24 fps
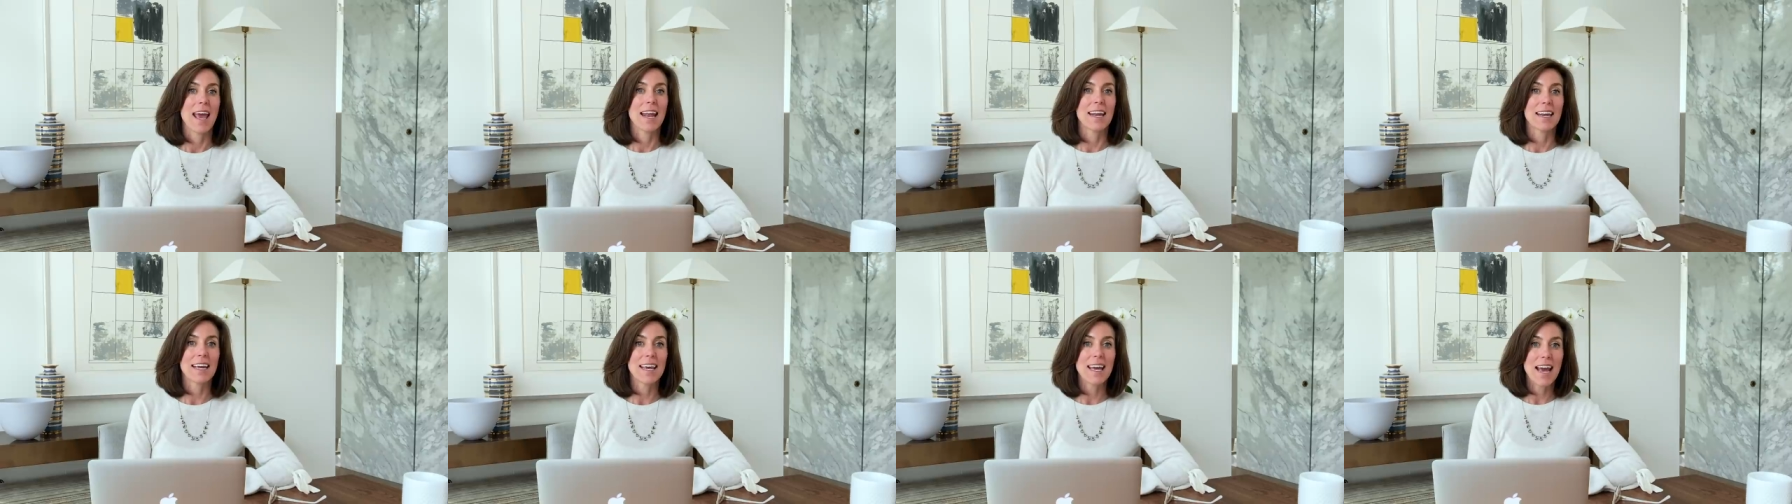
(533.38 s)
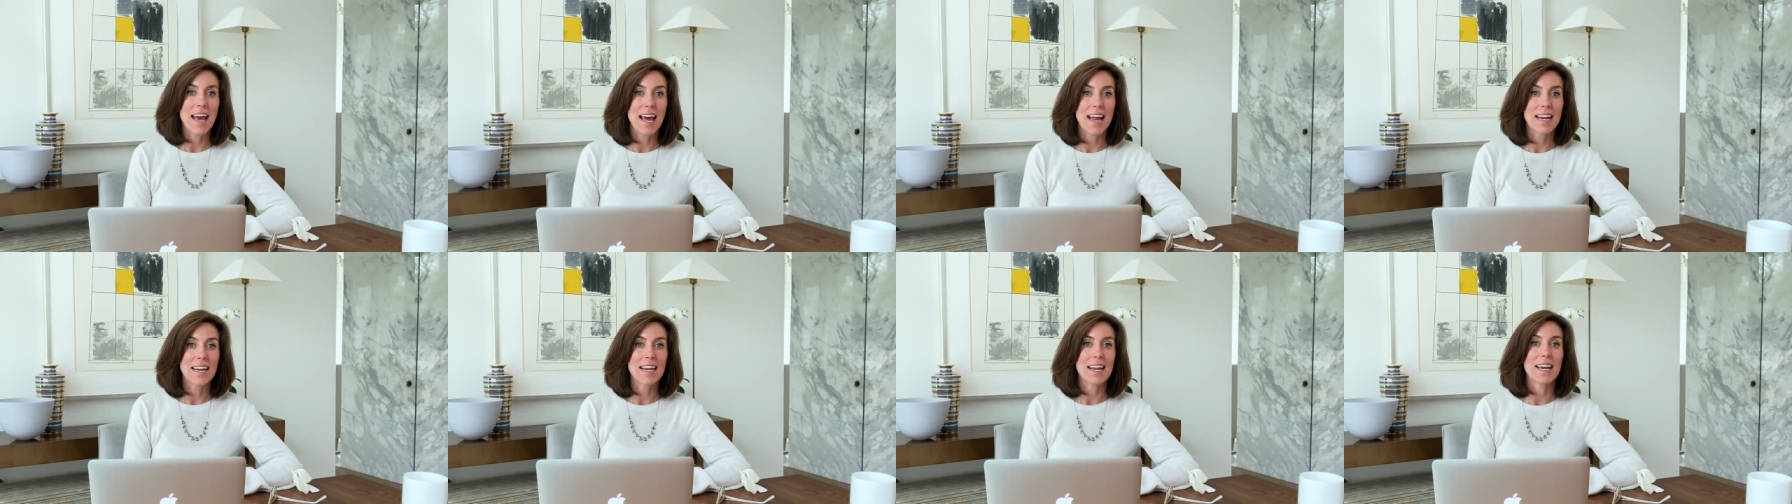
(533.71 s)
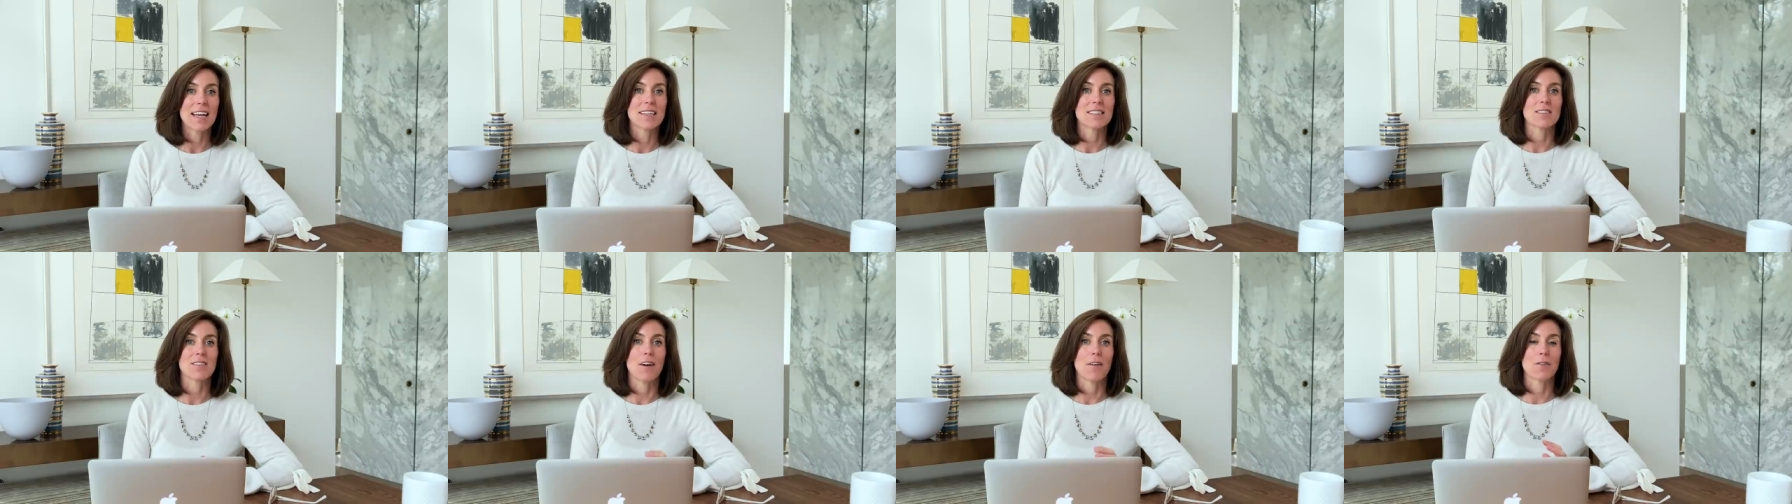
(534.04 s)
And again,
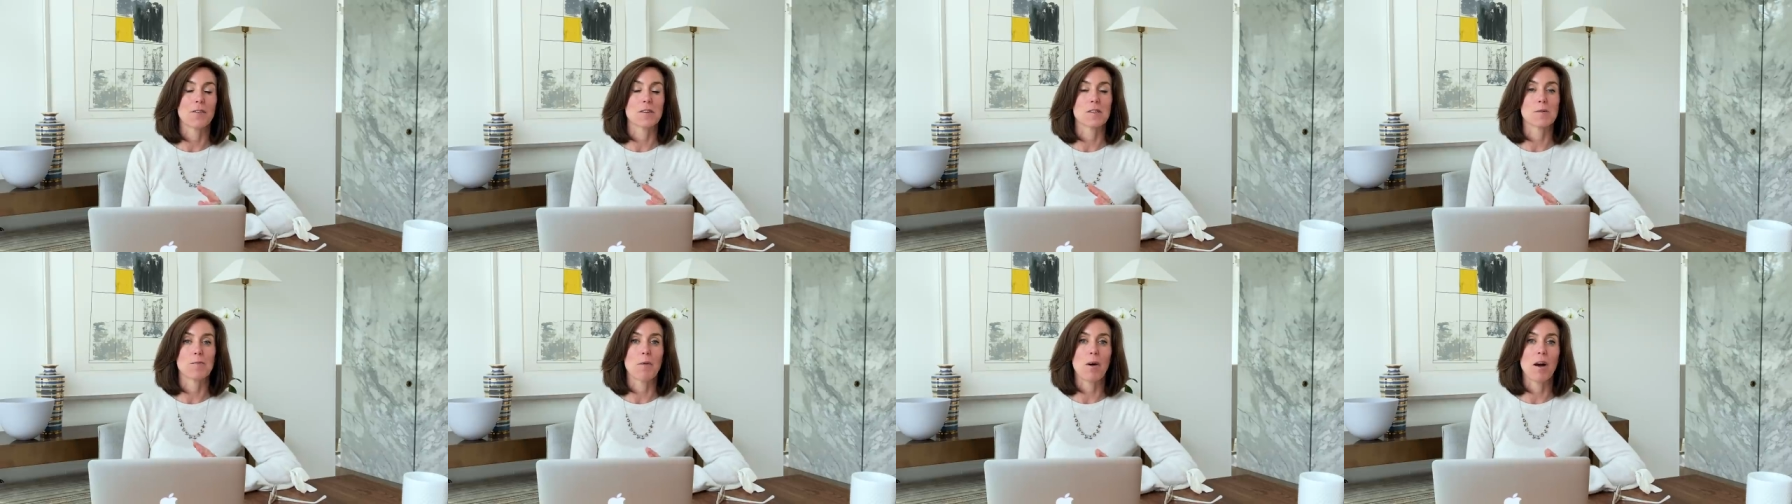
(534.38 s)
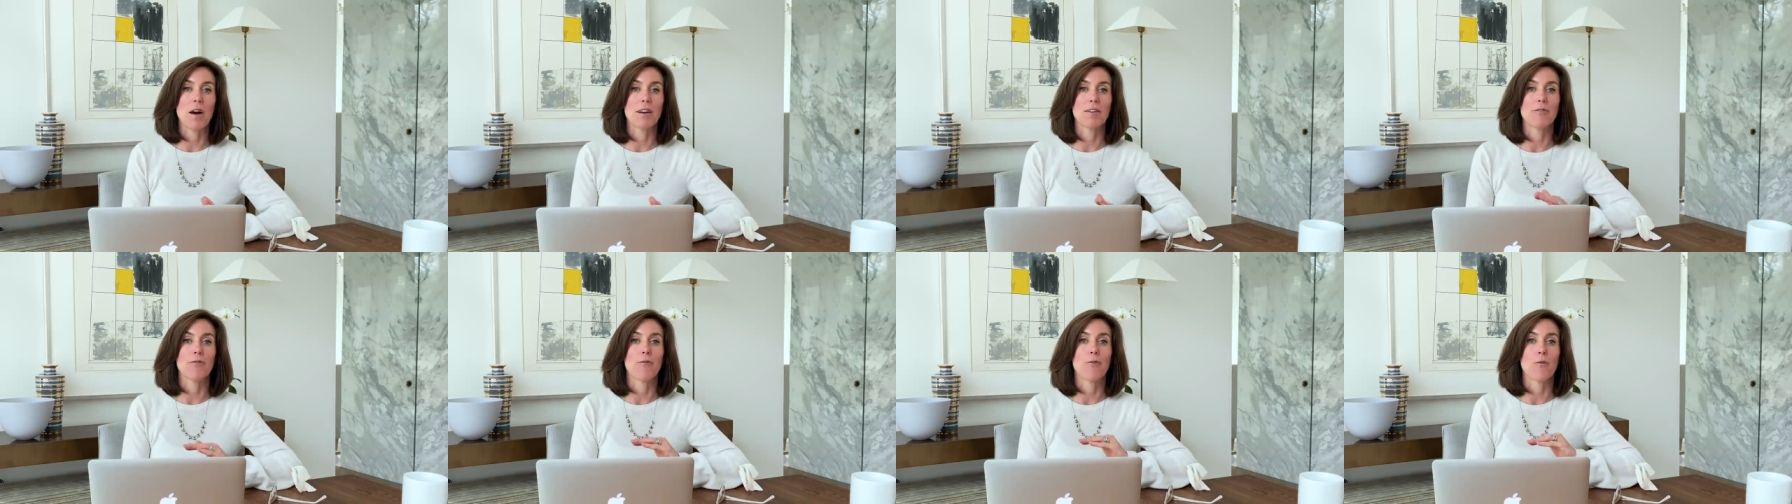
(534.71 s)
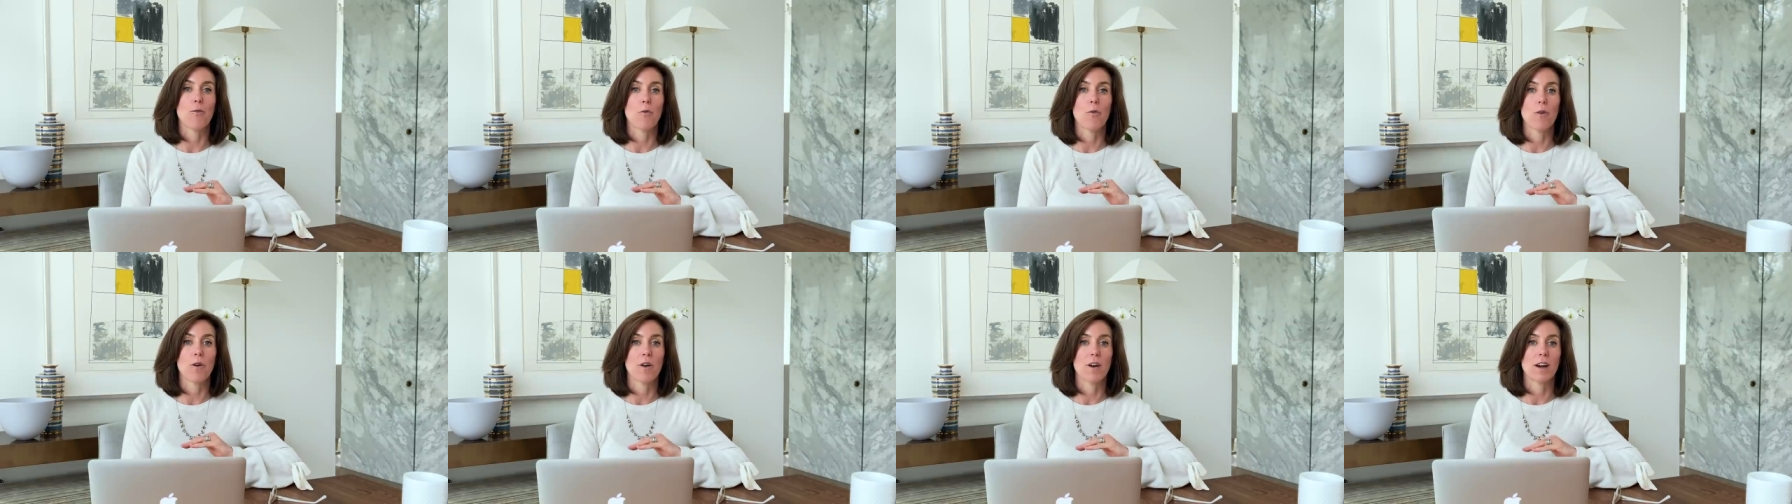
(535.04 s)
it's got the spot
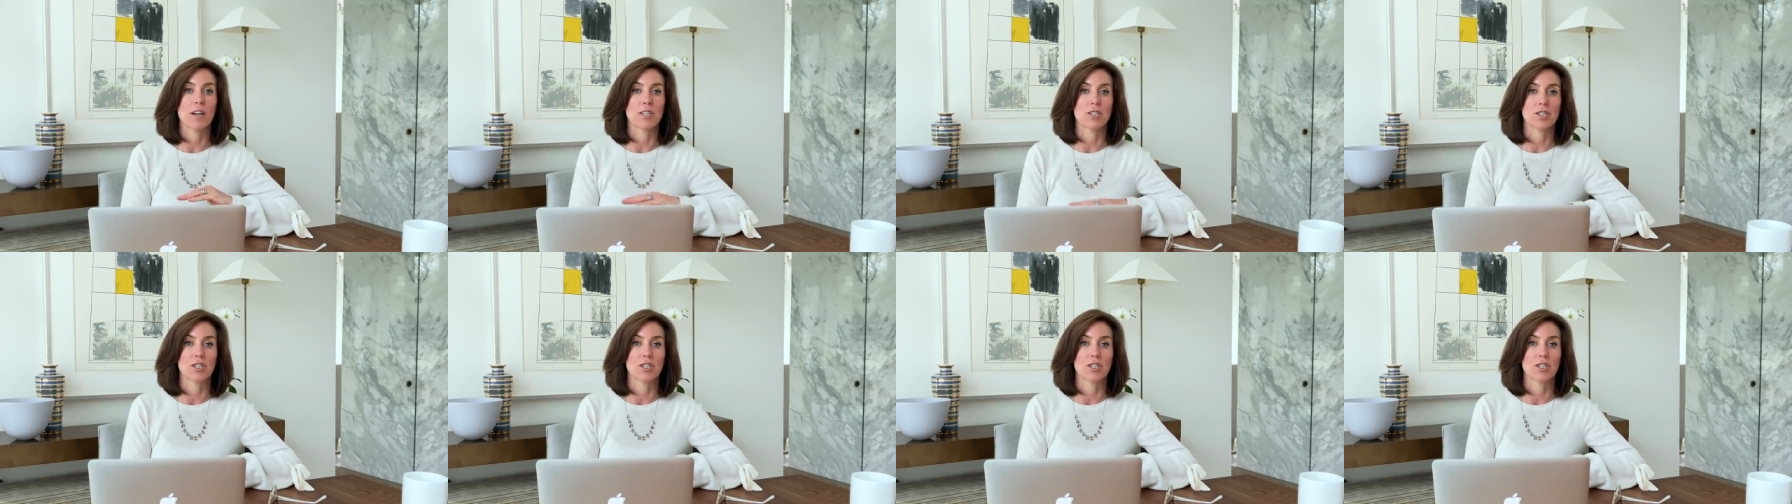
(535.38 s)
for a